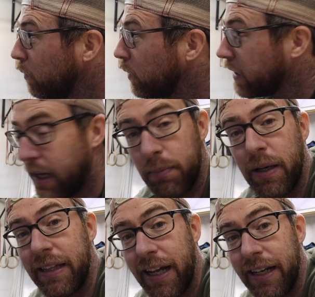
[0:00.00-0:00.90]
we'll kind of
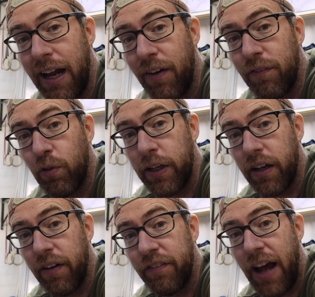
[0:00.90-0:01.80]
break that down for you
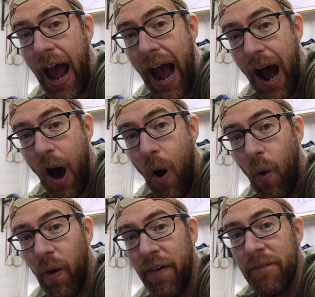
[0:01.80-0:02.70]
of
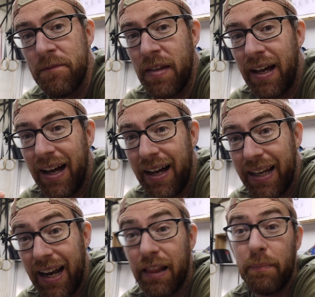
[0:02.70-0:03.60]
how,
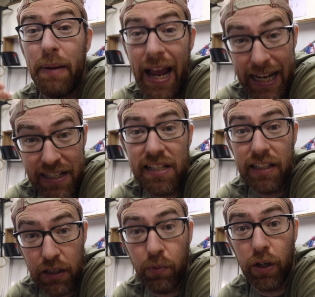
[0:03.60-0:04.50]
kind of the pace
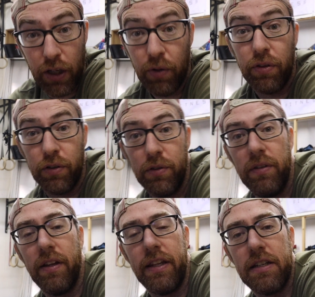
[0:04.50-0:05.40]
that you wanna go through
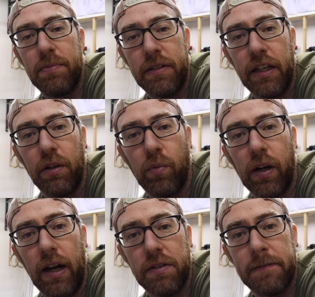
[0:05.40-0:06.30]
these particular
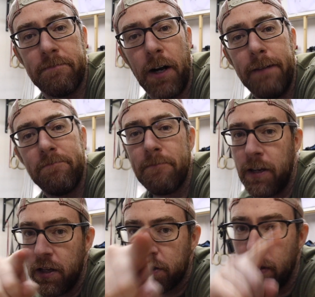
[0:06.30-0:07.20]
workouts. All right,
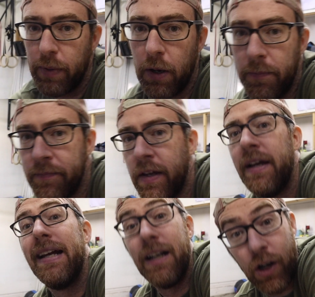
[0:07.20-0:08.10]
so here we go.
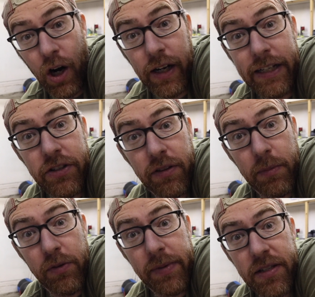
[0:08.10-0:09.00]
Here are each of the
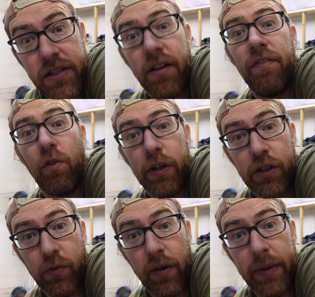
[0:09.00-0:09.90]
movements for
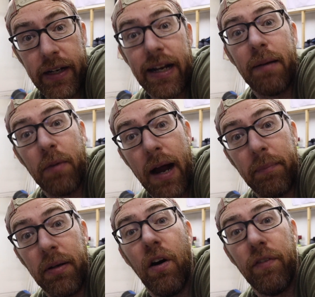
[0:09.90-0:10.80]
your 12-minute
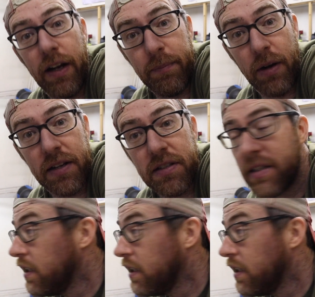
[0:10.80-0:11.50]
AMRAP. Overhead press,